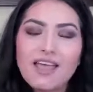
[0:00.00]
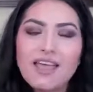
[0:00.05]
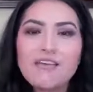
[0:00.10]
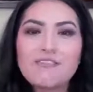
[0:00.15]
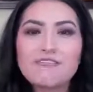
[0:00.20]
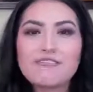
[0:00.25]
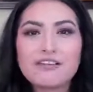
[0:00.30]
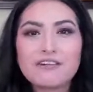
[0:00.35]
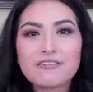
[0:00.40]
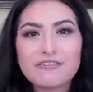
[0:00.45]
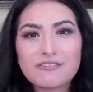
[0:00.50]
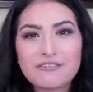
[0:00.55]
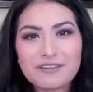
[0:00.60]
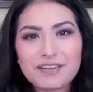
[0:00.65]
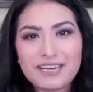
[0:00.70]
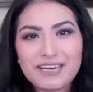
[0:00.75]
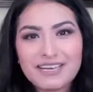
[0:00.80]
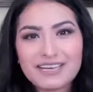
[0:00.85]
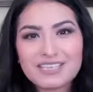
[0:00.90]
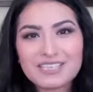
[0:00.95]
Feel
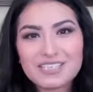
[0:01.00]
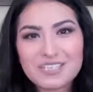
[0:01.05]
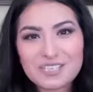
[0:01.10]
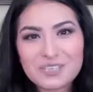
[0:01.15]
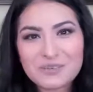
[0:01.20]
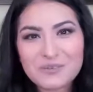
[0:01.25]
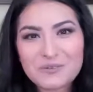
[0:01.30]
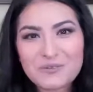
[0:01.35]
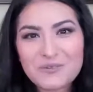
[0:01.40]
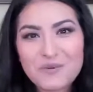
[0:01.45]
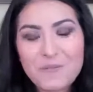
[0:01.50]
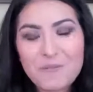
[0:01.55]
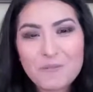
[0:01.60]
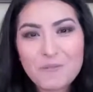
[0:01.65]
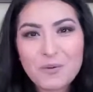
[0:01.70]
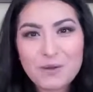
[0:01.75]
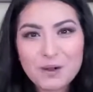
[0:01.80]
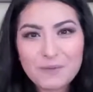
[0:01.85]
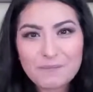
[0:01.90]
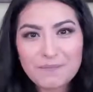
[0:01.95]
free to
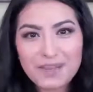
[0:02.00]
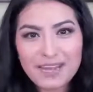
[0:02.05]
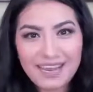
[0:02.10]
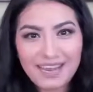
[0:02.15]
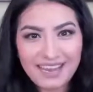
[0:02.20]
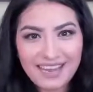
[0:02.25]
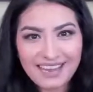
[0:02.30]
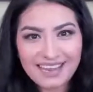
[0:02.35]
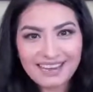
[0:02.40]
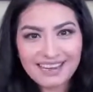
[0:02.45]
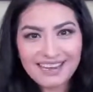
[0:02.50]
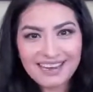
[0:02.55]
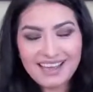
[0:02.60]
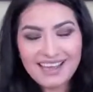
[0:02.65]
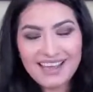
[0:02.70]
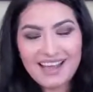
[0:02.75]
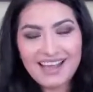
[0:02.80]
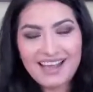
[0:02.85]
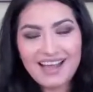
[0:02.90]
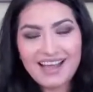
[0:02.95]
book me in
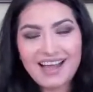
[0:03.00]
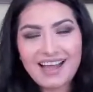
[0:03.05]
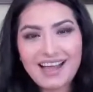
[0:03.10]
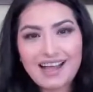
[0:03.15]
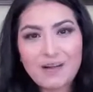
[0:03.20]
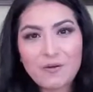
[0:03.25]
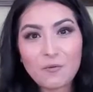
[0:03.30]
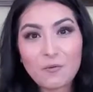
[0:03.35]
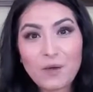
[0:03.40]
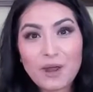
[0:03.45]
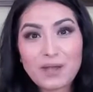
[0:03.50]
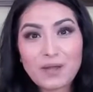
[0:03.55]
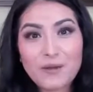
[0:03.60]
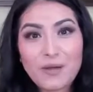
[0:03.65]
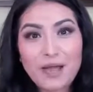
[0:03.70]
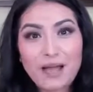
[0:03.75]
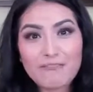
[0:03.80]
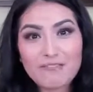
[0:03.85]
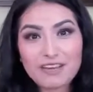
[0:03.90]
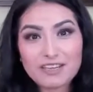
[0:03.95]
when you
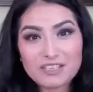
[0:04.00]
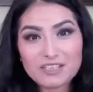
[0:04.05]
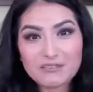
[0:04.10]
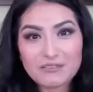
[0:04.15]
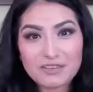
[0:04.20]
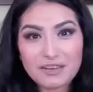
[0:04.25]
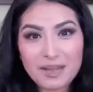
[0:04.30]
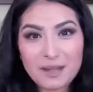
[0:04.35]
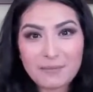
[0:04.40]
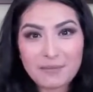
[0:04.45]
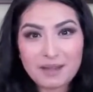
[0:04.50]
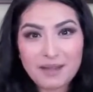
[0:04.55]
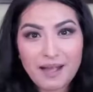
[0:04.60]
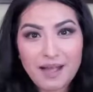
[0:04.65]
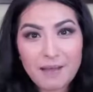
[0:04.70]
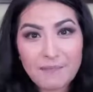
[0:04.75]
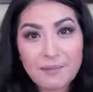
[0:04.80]
have interview coming up.